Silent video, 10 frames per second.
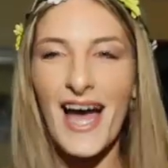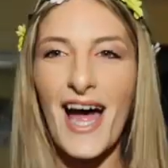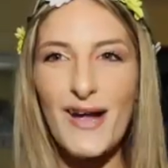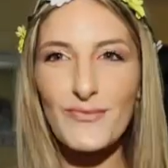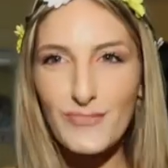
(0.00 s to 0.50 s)

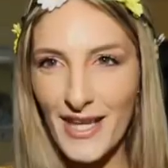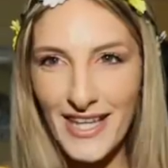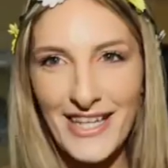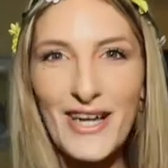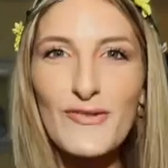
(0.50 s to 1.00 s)
I
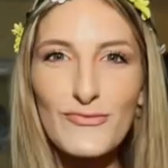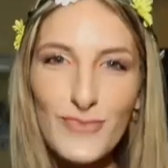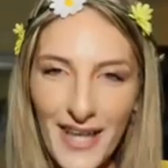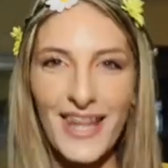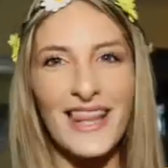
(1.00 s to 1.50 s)
really,
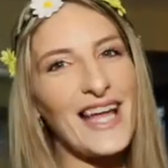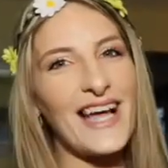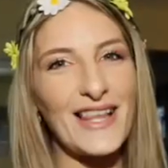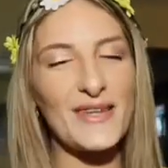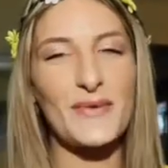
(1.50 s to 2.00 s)
really
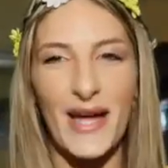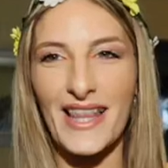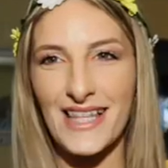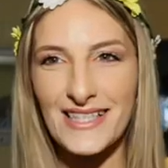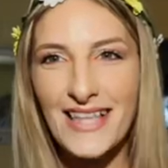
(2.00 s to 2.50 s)
like the way
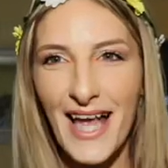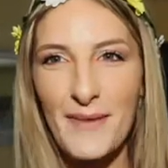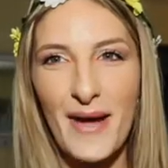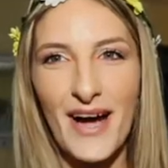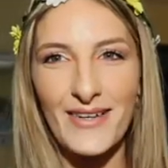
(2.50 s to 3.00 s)
this
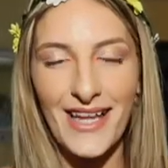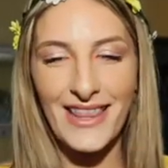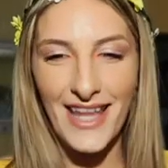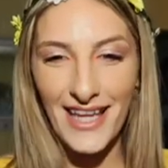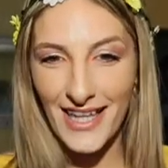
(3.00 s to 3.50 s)
came out. I
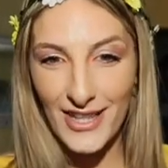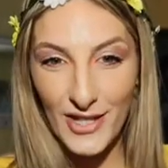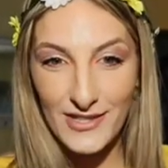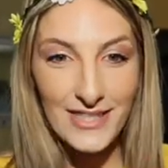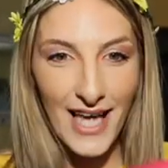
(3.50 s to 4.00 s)
think it
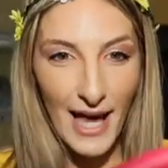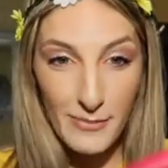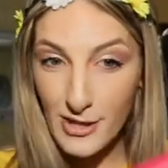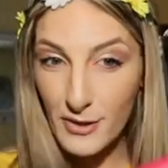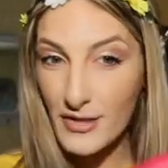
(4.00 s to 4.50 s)
looks
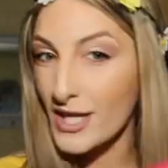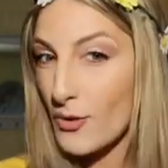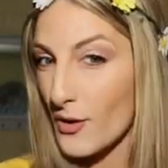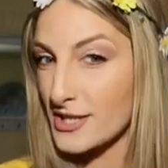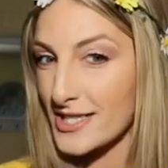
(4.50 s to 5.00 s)
absolutely
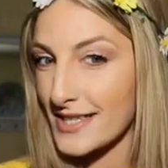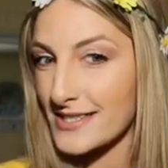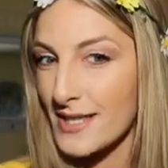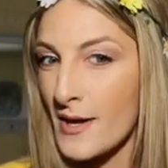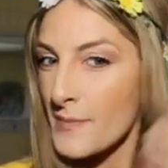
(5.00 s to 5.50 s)

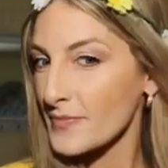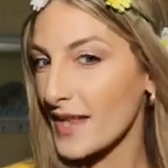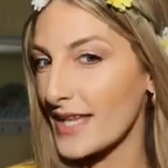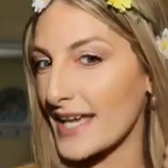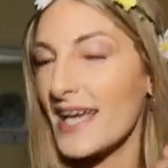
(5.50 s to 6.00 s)
gorgeous.
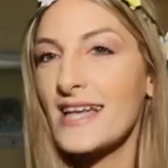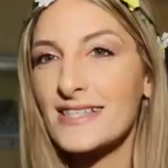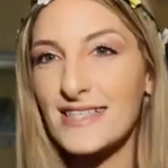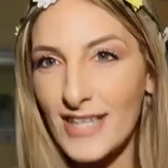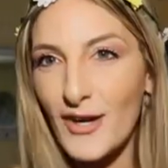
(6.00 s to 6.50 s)
Like,
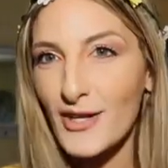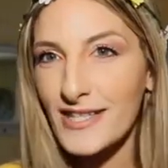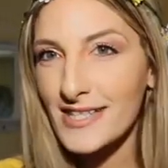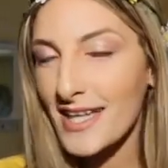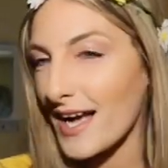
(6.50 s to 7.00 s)

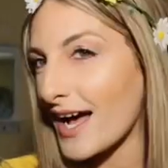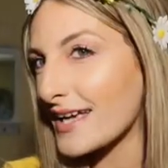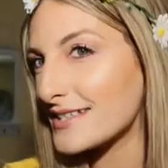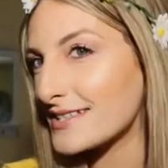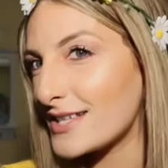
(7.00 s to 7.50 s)
seriously,
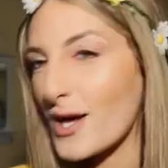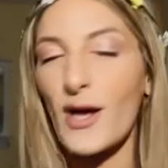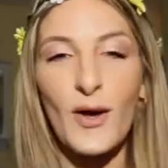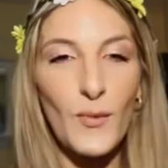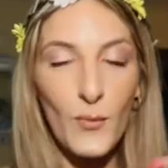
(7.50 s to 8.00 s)
guys,
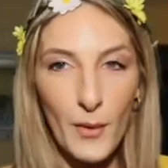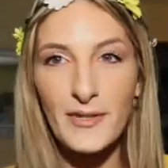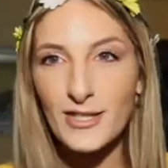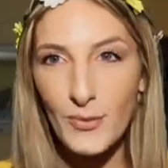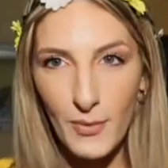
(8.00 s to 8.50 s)

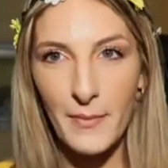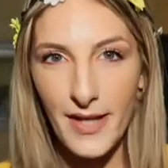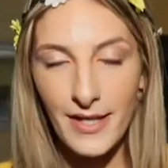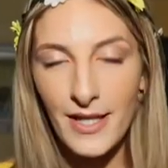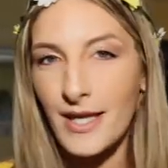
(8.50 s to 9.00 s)
woman to
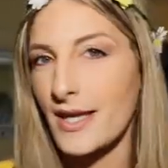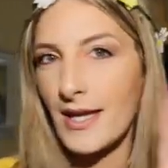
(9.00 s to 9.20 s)
woman,